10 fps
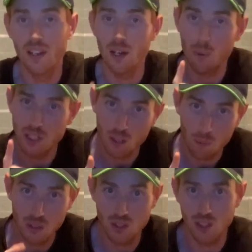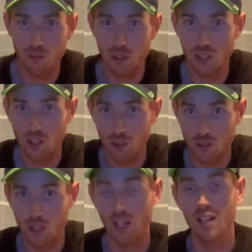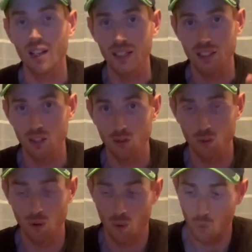That way you don't miss any videos like this one